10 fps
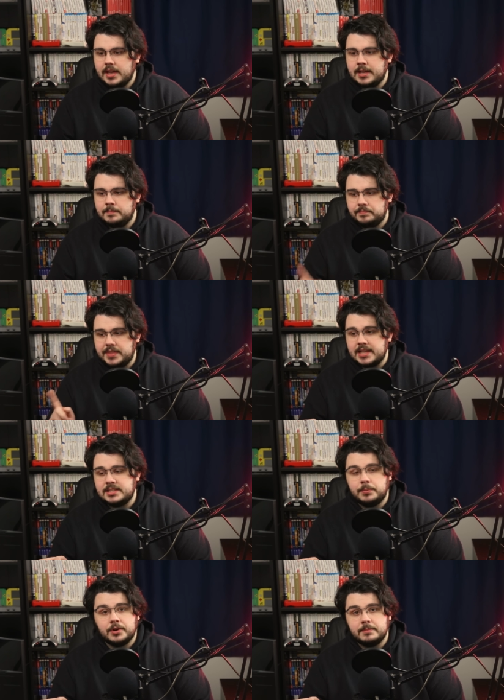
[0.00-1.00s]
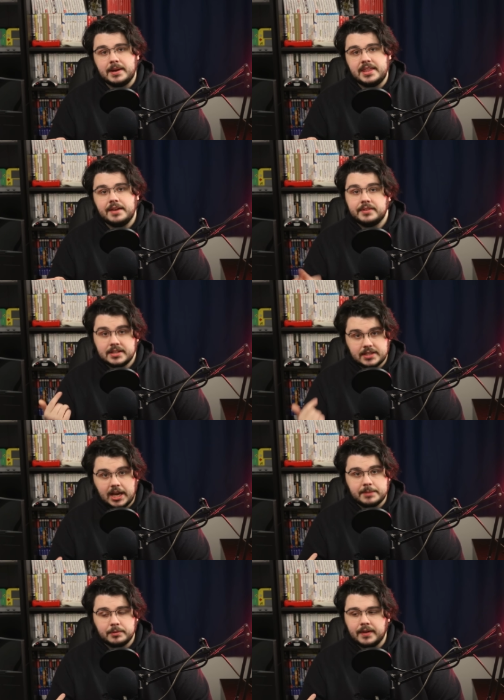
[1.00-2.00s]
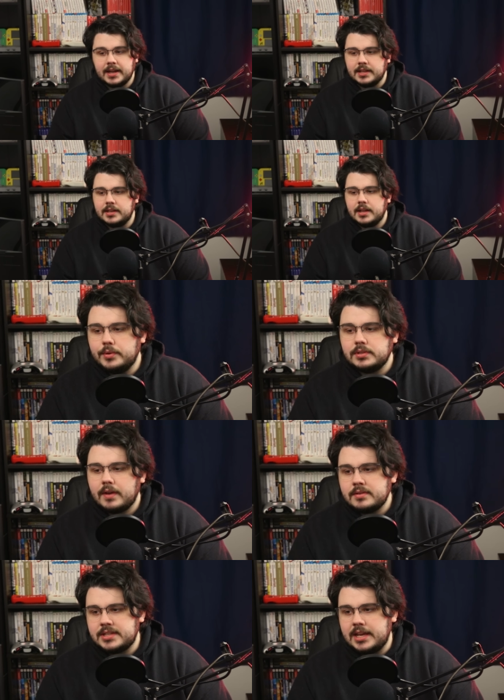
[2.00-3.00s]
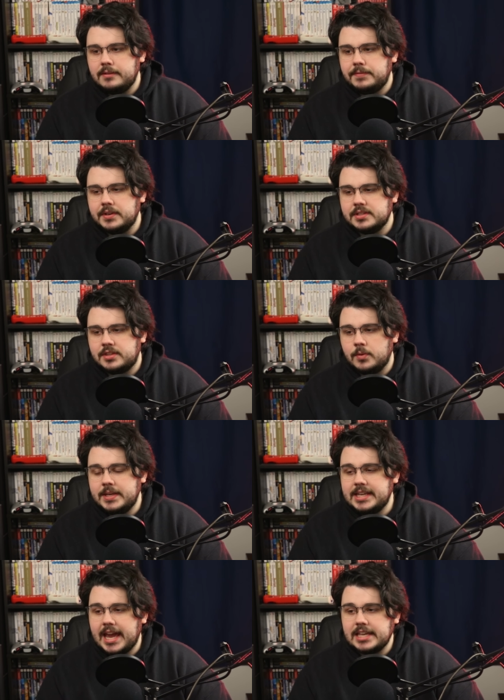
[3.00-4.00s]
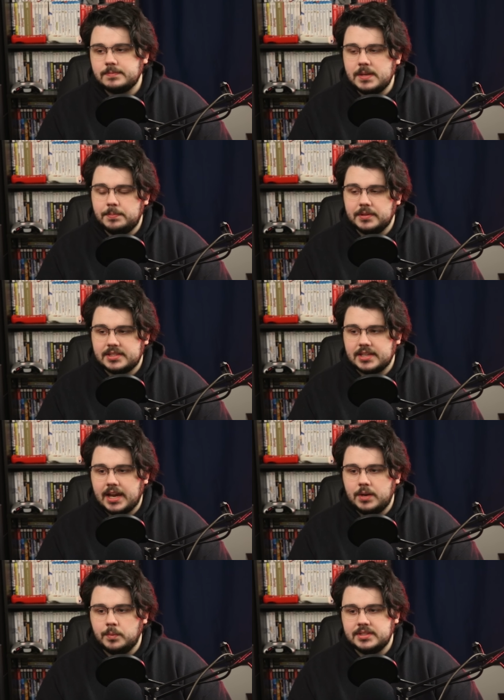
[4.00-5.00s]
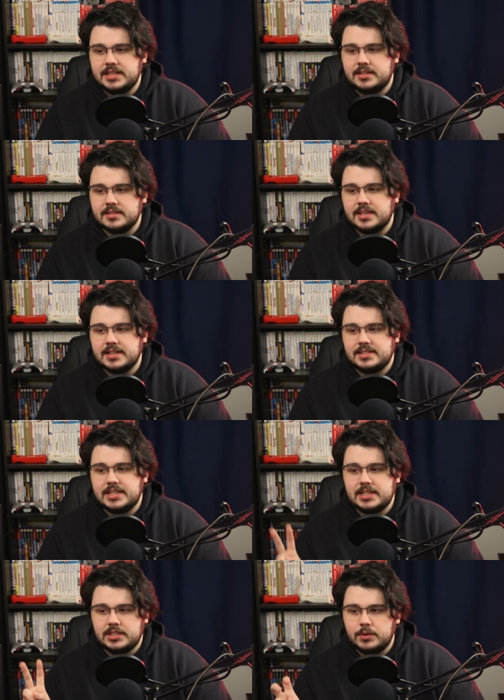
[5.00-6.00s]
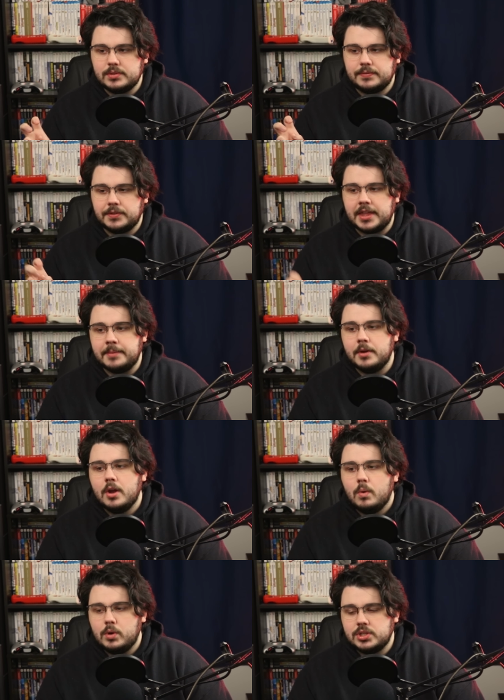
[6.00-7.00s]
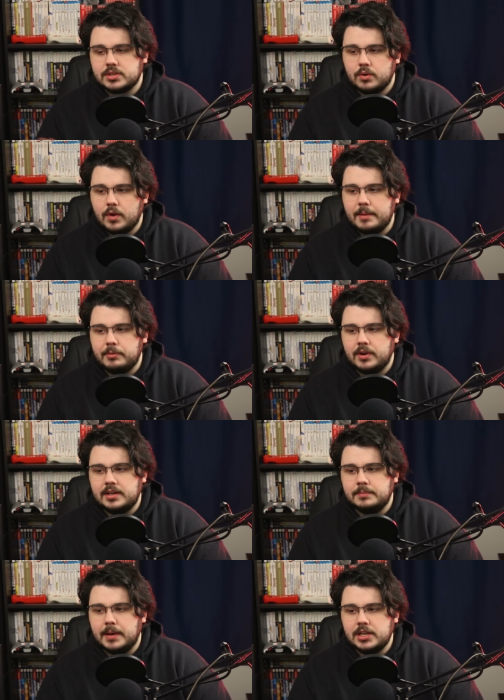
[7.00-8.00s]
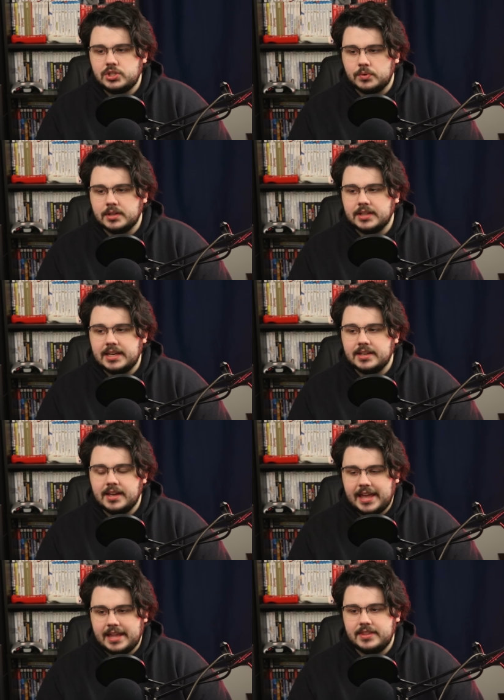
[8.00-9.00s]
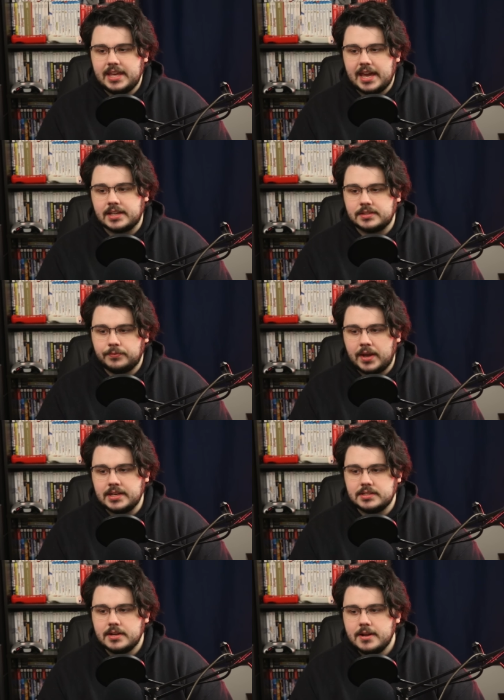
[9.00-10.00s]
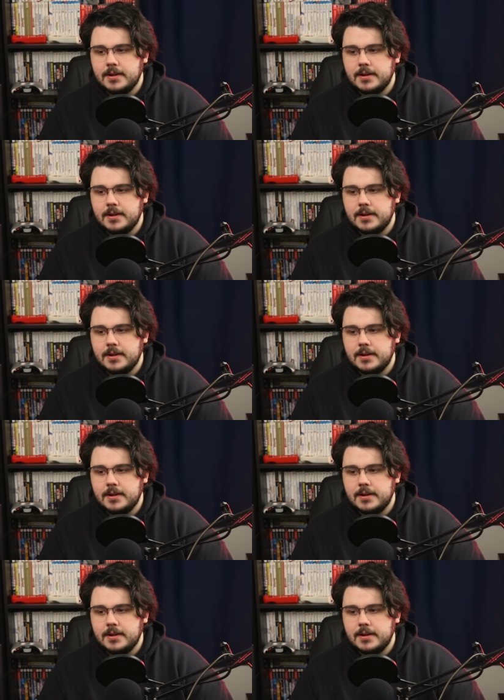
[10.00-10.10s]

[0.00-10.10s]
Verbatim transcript: And that's supported by the evidence I provided. Those around Dave feel as though he casts people aside once he does not see use for them, which is corroborated by Shonalaka and the ex-friend.